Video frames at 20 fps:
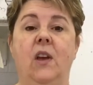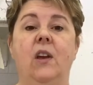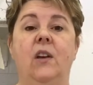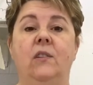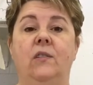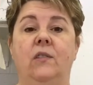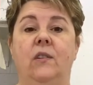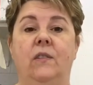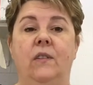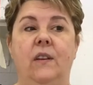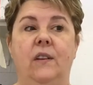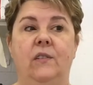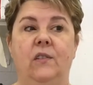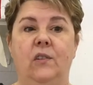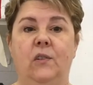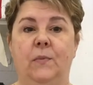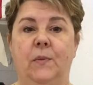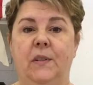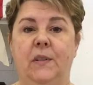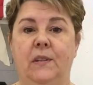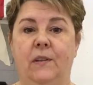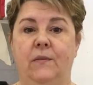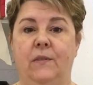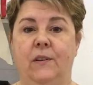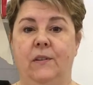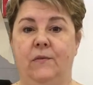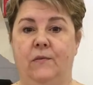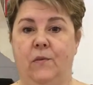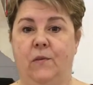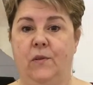So these are specific
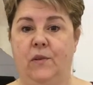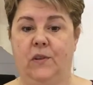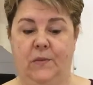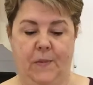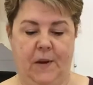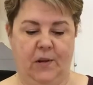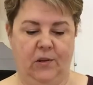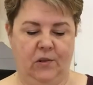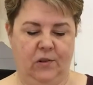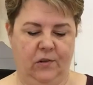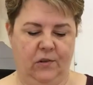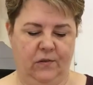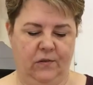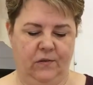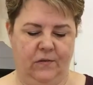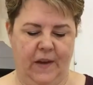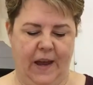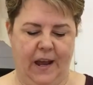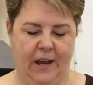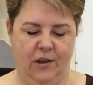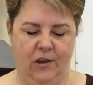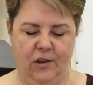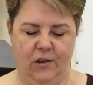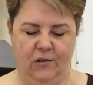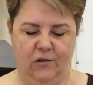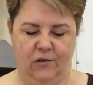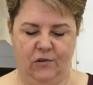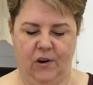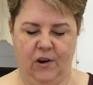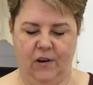for special value
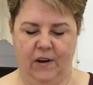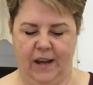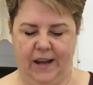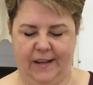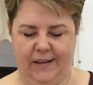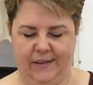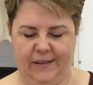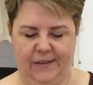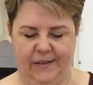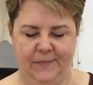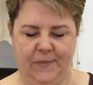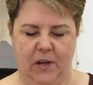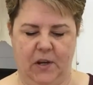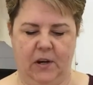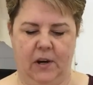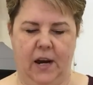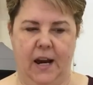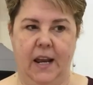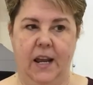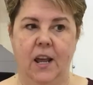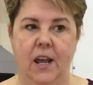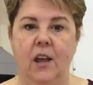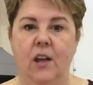drawings, all right?